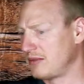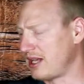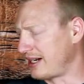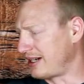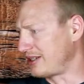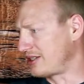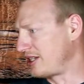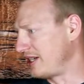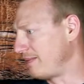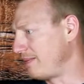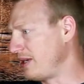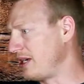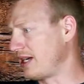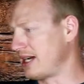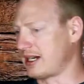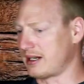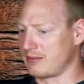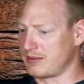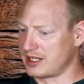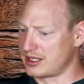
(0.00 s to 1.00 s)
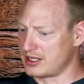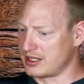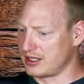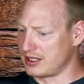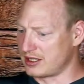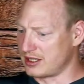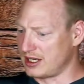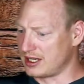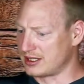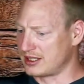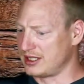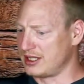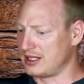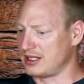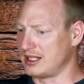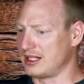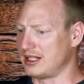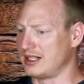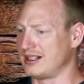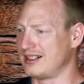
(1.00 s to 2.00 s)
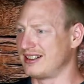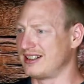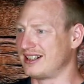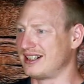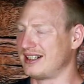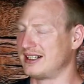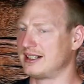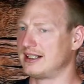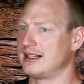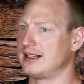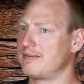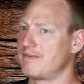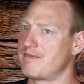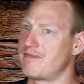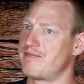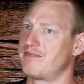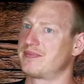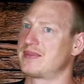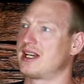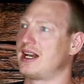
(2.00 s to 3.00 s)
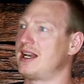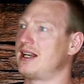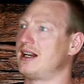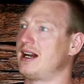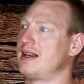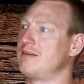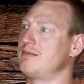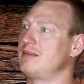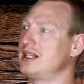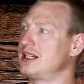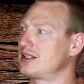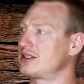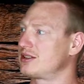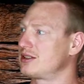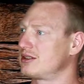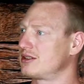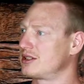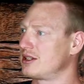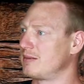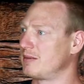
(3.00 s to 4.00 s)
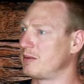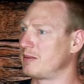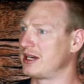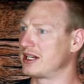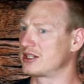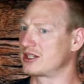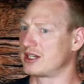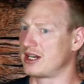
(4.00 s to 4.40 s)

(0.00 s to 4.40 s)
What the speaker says: I can sip it, I can mix it in a cocktail, and then I mix some of my